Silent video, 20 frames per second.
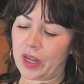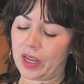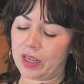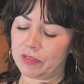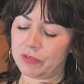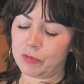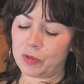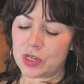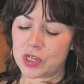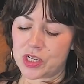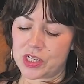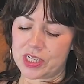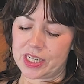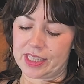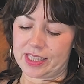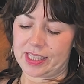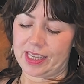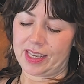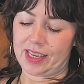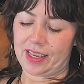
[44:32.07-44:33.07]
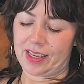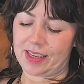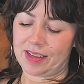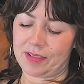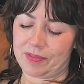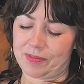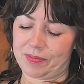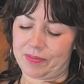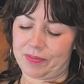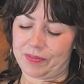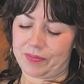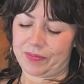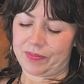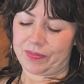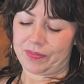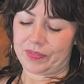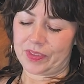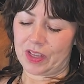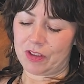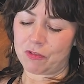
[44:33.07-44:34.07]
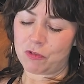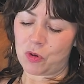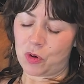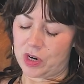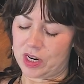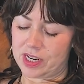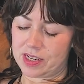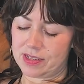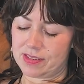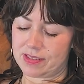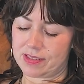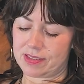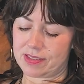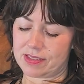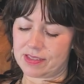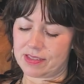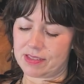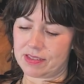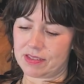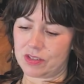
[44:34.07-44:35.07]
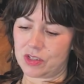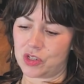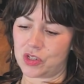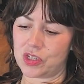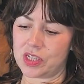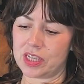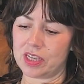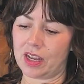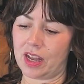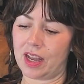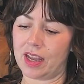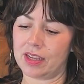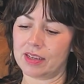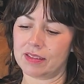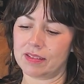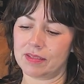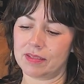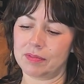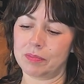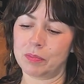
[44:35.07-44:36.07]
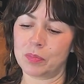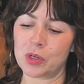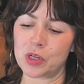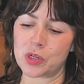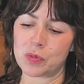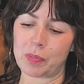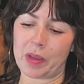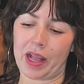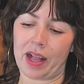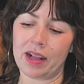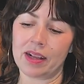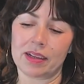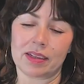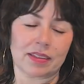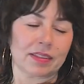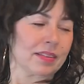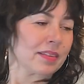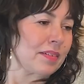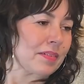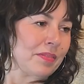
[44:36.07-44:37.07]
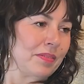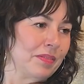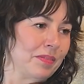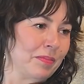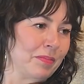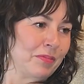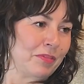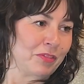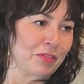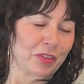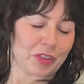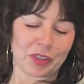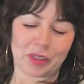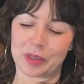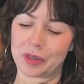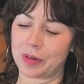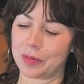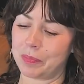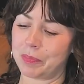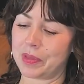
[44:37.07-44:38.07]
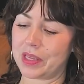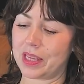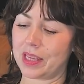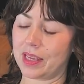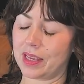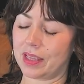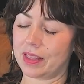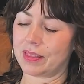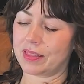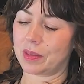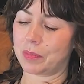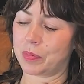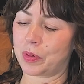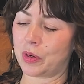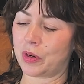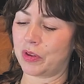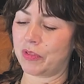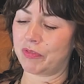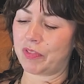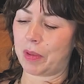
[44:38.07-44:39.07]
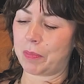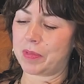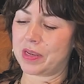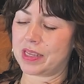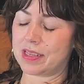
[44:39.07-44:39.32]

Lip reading: unfortunately, of course, she got pushed back for being the proto-feminist.